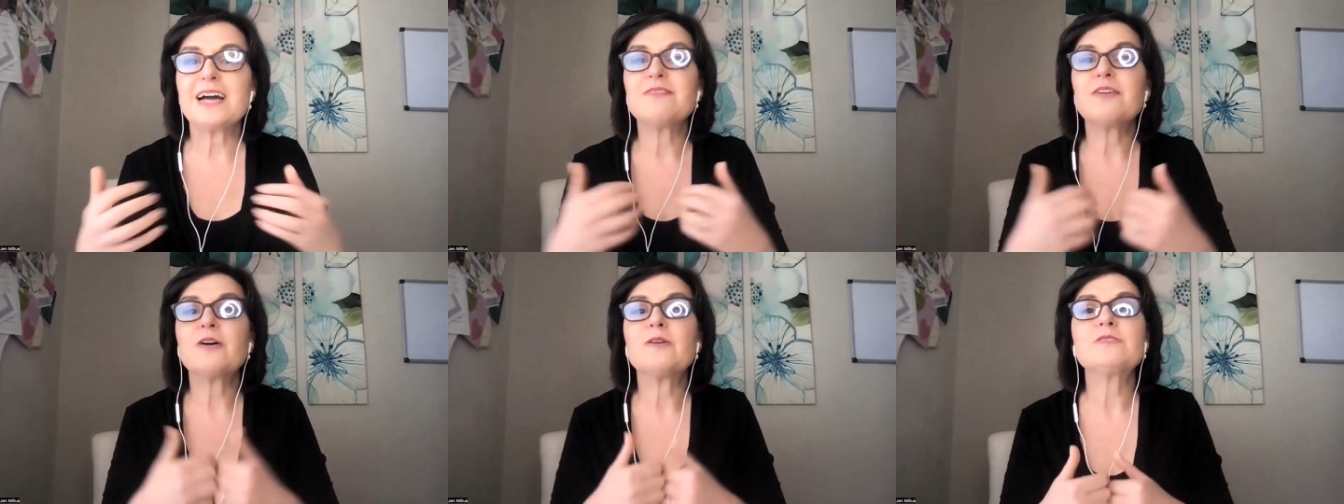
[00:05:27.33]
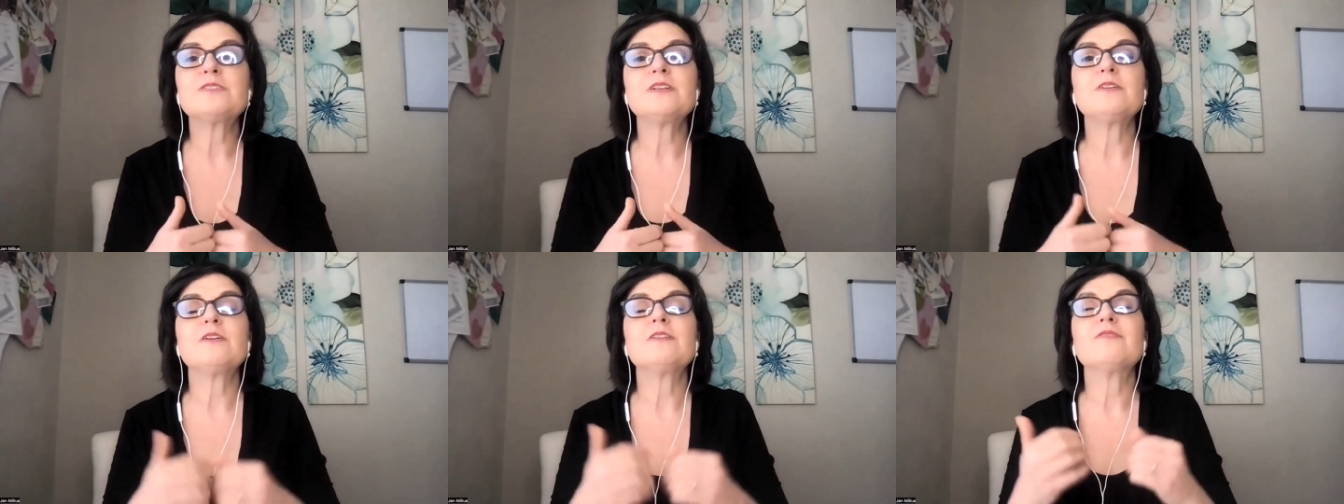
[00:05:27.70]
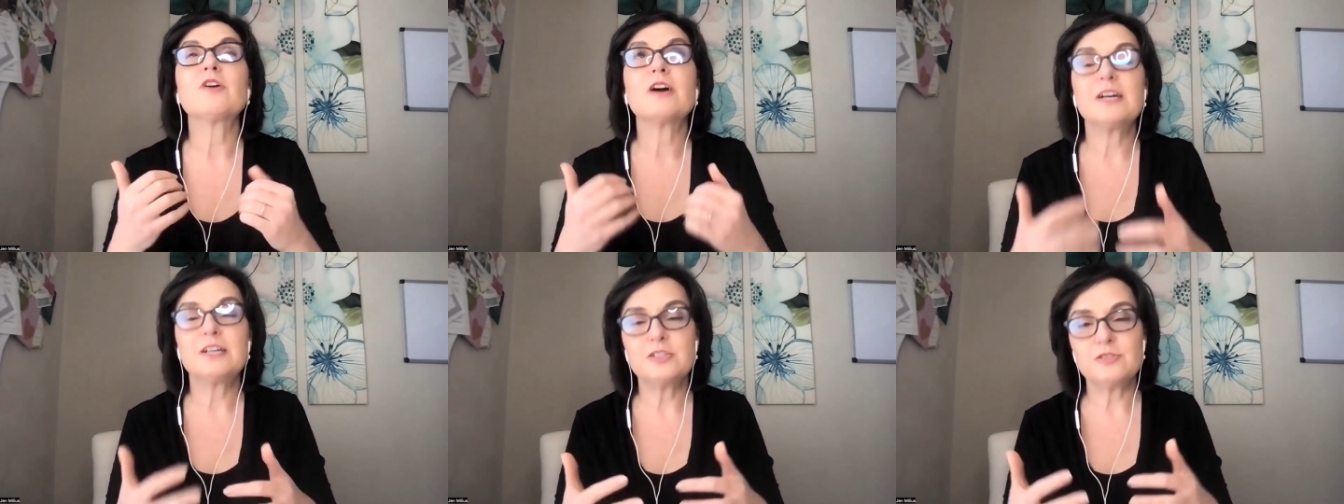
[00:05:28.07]
I've hosted over
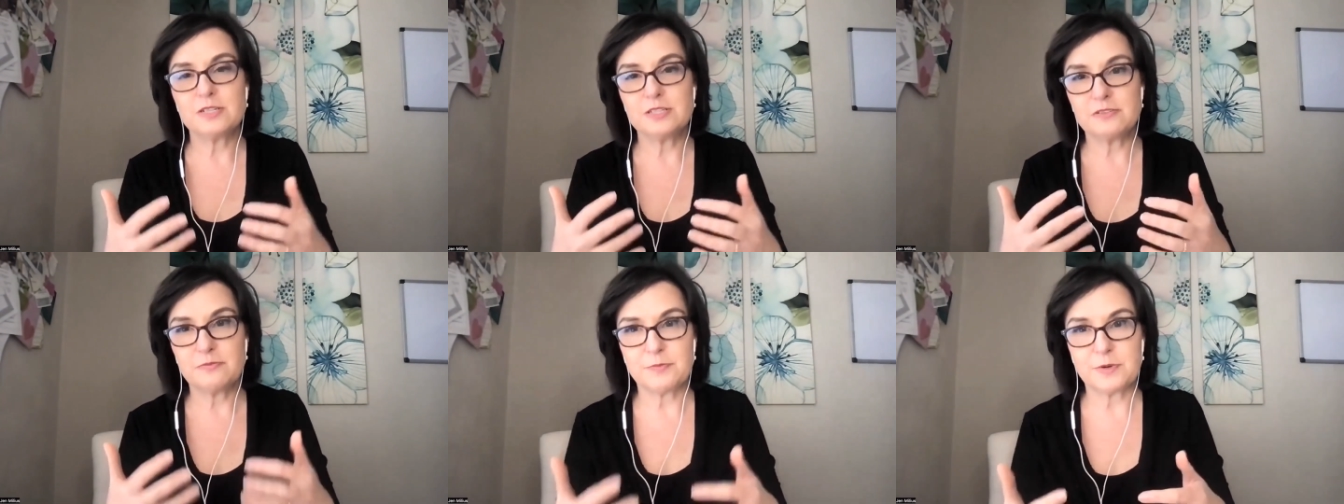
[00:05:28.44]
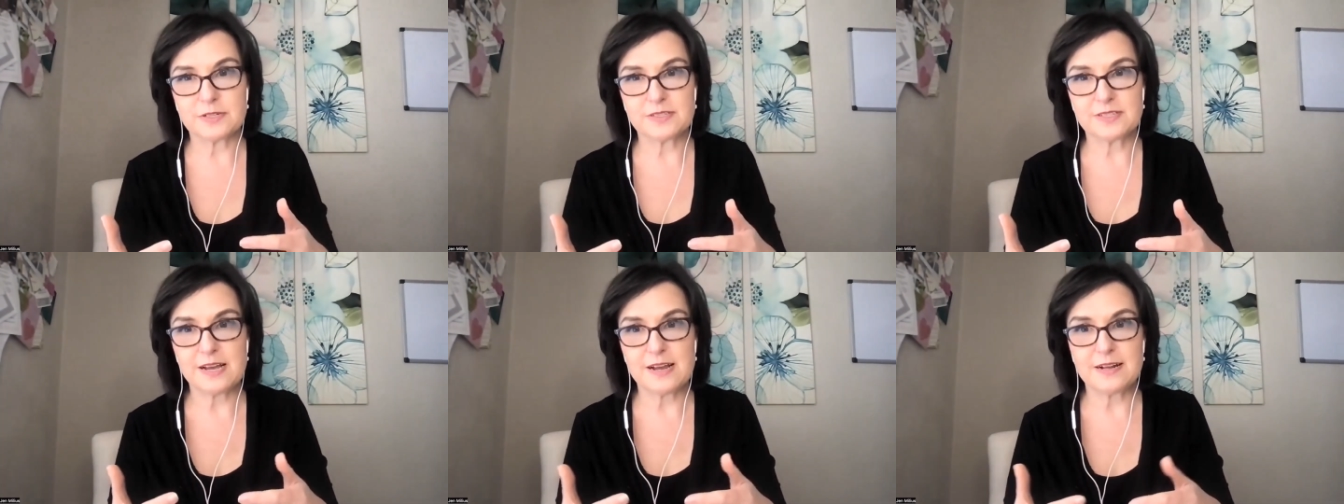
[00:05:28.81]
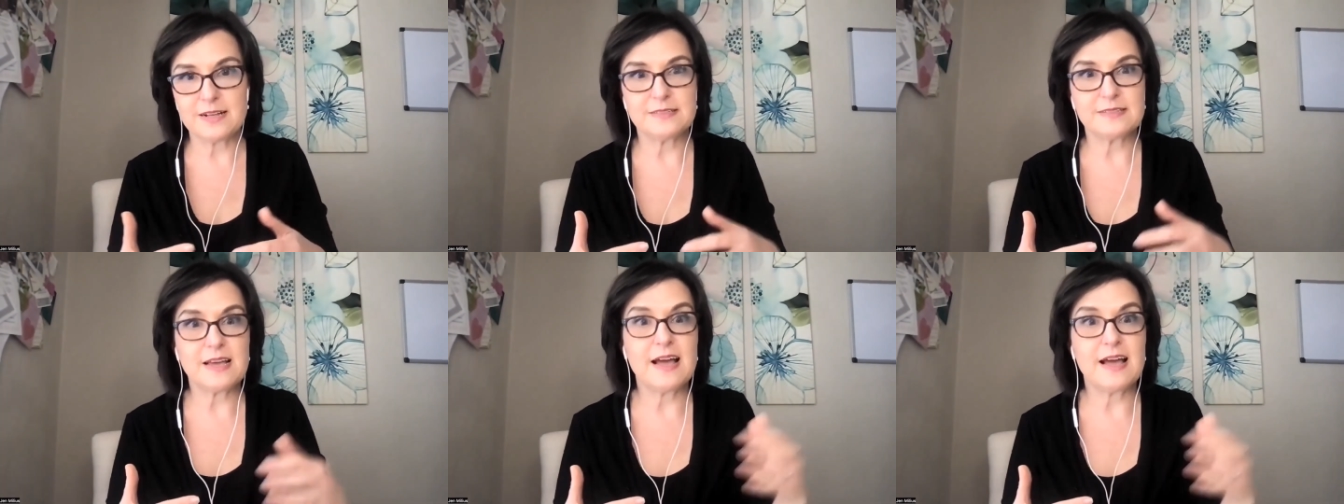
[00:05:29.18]
hundreds of book signings